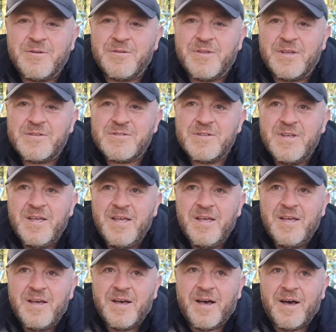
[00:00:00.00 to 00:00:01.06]
on this.
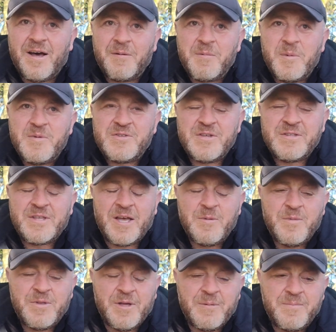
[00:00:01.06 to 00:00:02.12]
And I remember sitting
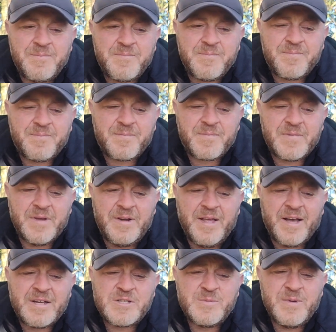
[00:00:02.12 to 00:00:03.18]
down with him, and he
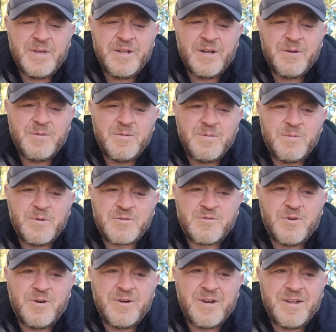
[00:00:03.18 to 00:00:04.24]
asked me, what's
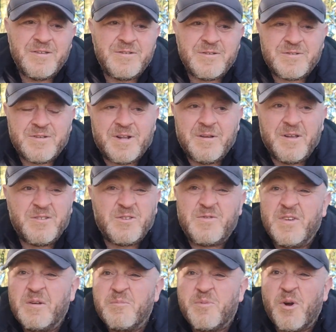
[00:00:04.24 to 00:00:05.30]
wrong? And I just said, I just
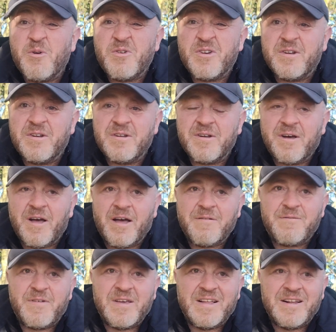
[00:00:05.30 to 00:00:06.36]
feel broken. I
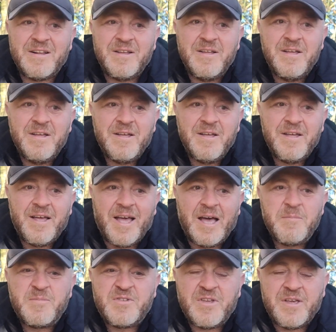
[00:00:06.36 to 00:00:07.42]
feel
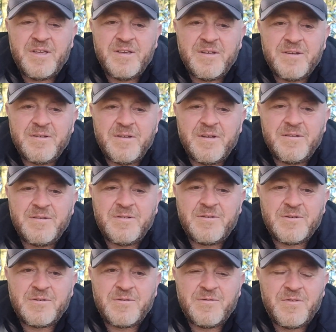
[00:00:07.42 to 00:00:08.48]
empty. I
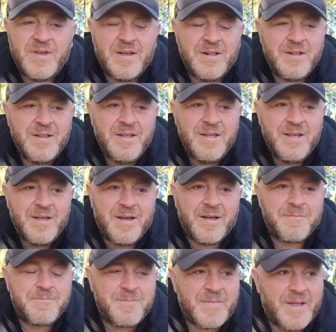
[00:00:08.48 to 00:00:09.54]
just feel,
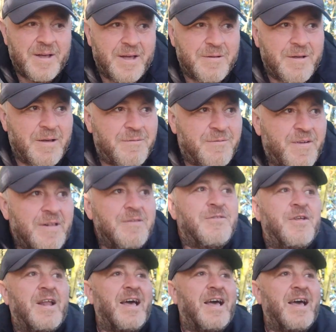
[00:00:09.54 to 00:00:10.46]
I felt that I